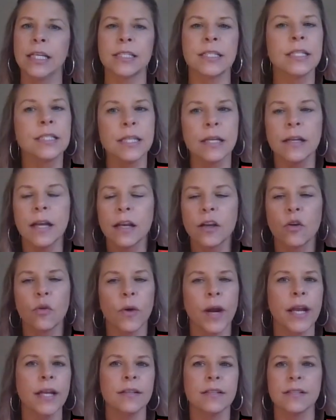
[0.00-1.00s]
this is a
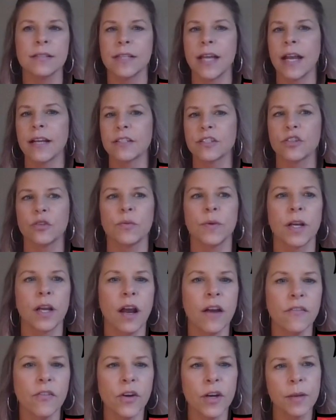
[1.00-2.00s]
great disaster
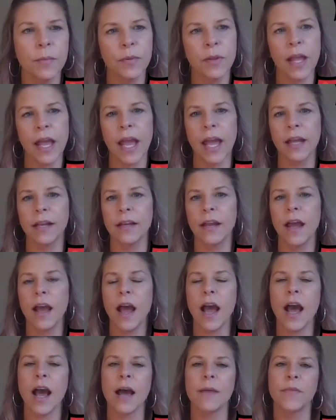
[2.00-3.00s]
recovery
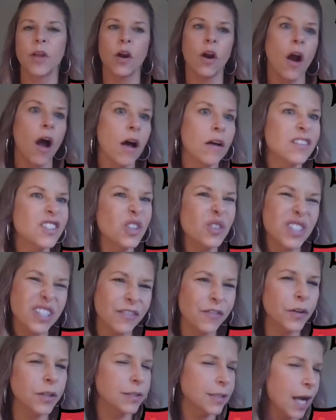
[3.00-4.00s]
plan. There are also
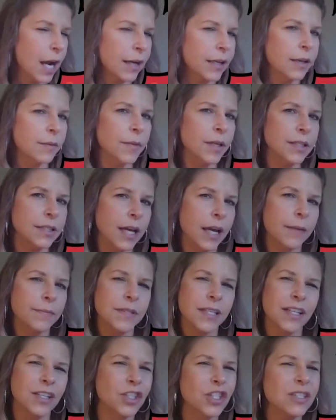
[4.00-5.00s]
different document
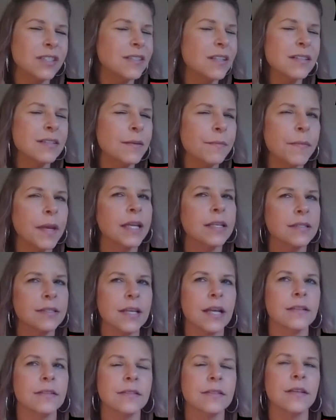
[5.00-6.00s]
types that it just doesn't make
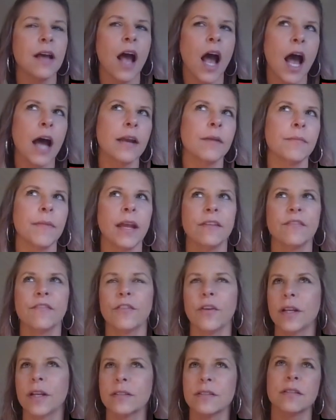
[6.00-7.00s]
sense to
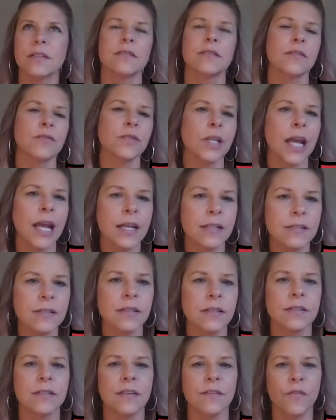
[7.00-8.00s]
automate. For instance, there's an
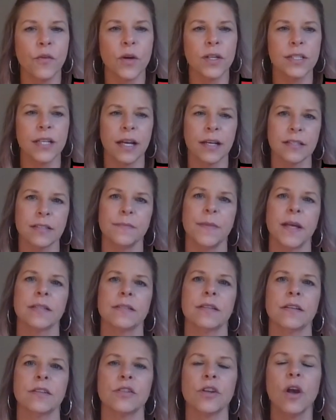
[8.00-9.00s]
864 text
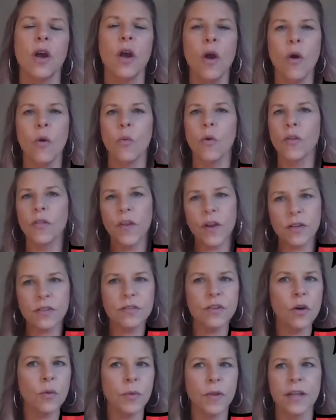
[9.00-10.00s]
message. Well,
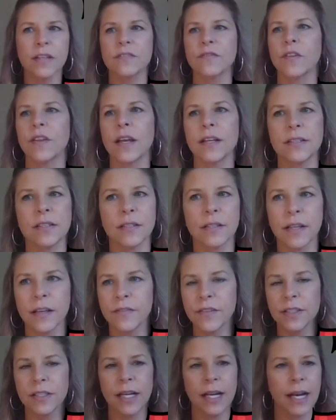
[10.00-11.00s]
there's no place for that to
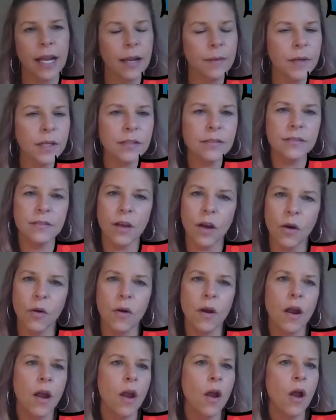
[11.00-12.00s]
live in Dynamics.
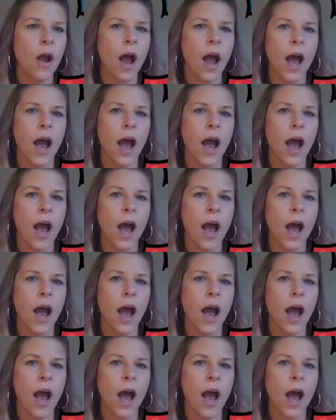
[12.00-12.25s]
So